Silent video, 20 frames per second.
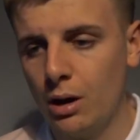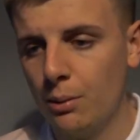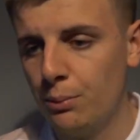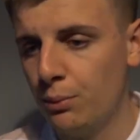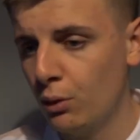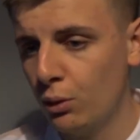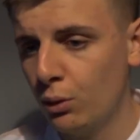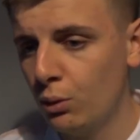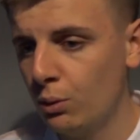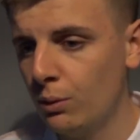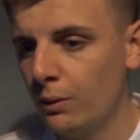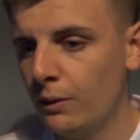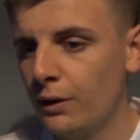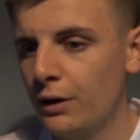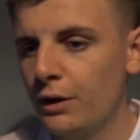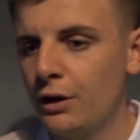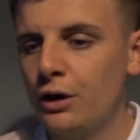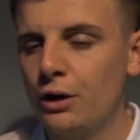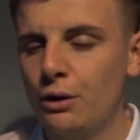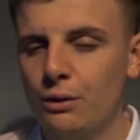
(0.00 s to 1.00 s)
Paul,
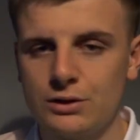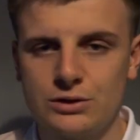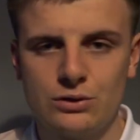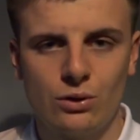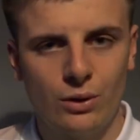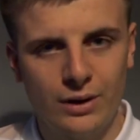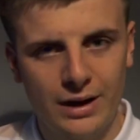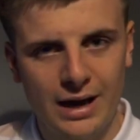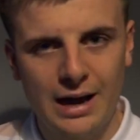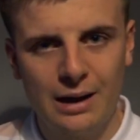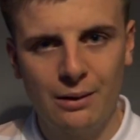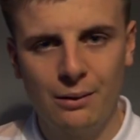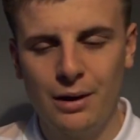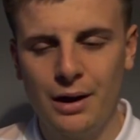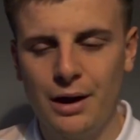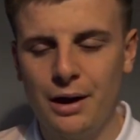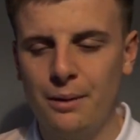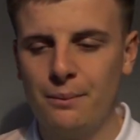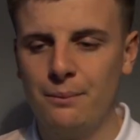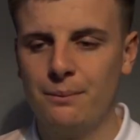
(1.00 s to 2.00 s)
who I sorted out.
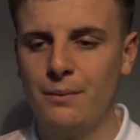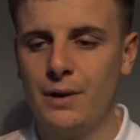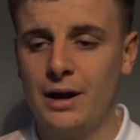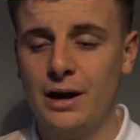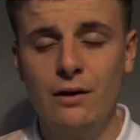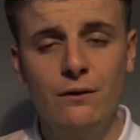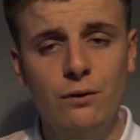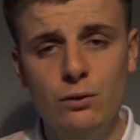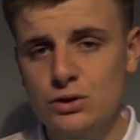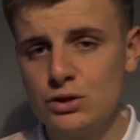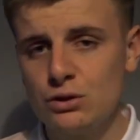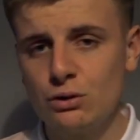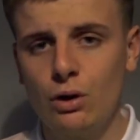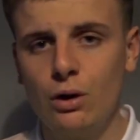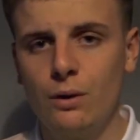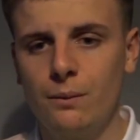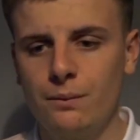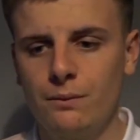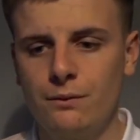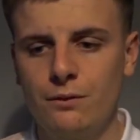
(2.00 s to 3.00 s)
And I've also
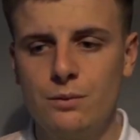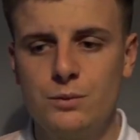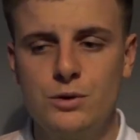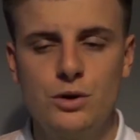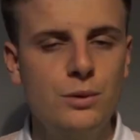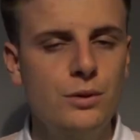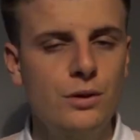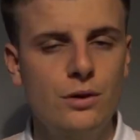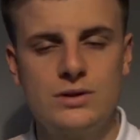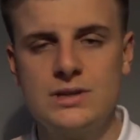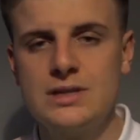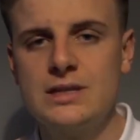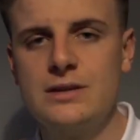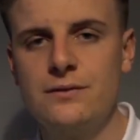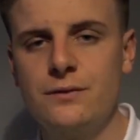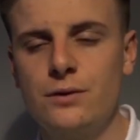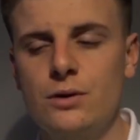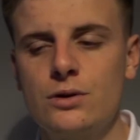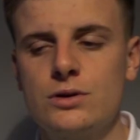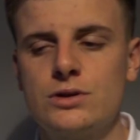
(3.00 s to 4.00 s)
got, from doing those
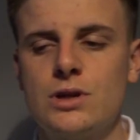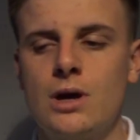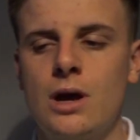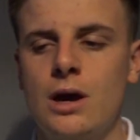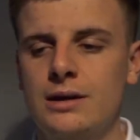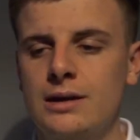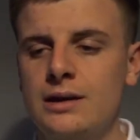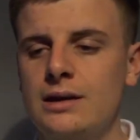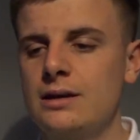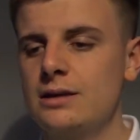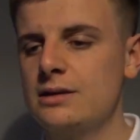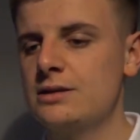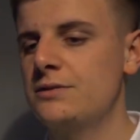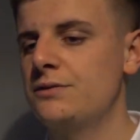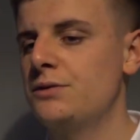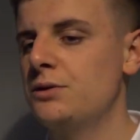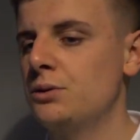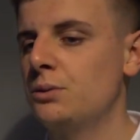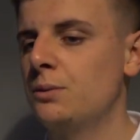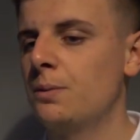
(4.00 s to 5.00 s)
interviews, I did an
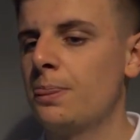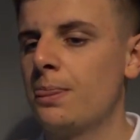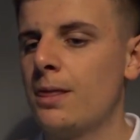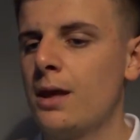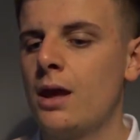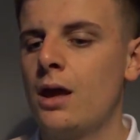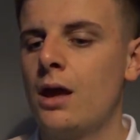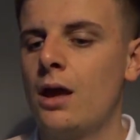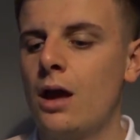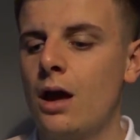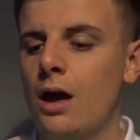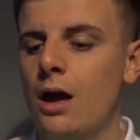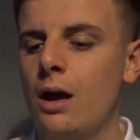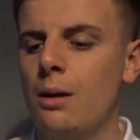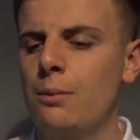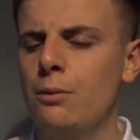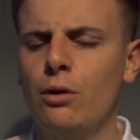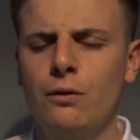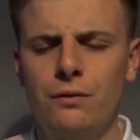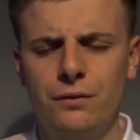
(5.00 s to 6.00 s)
interview,
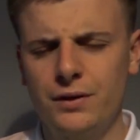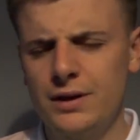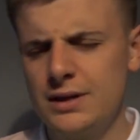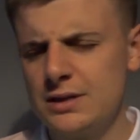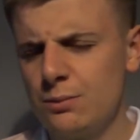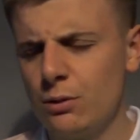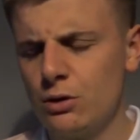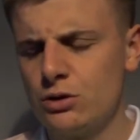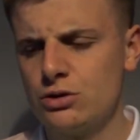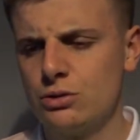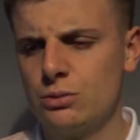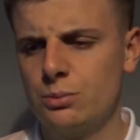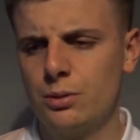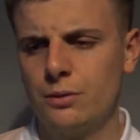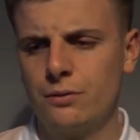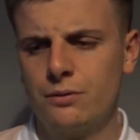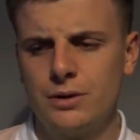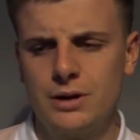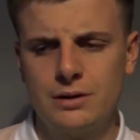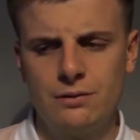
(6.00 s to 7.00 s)
not for this module, but
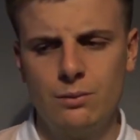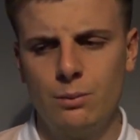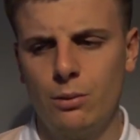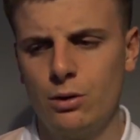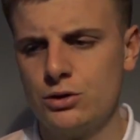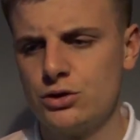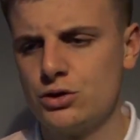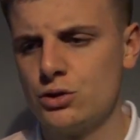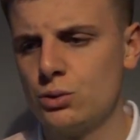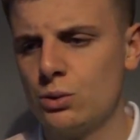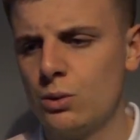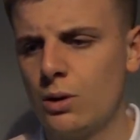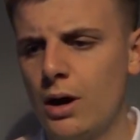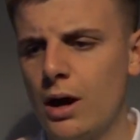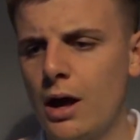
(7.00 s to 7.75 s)
for a different module,